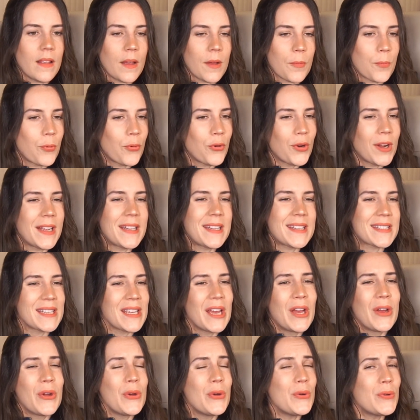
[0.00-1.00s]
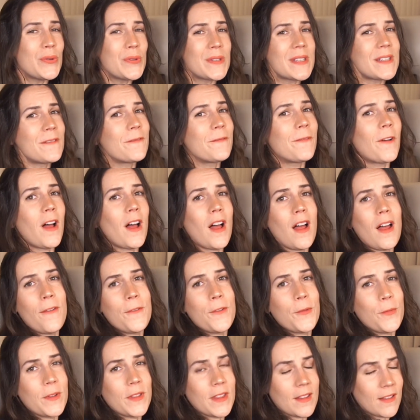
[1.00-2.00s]
A prince who's
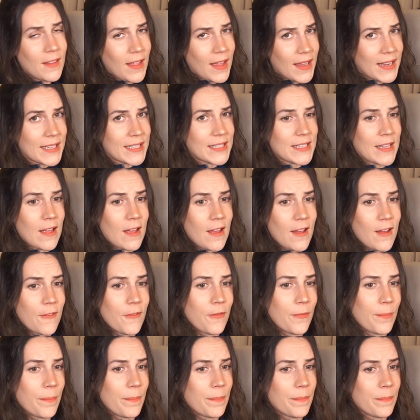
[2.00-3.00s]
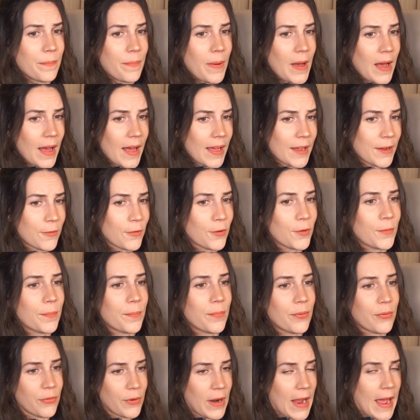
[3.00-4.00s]
involved with the likes of Pyrrol
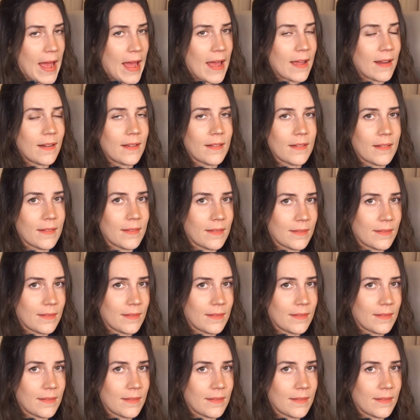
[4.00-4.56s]
Pratt.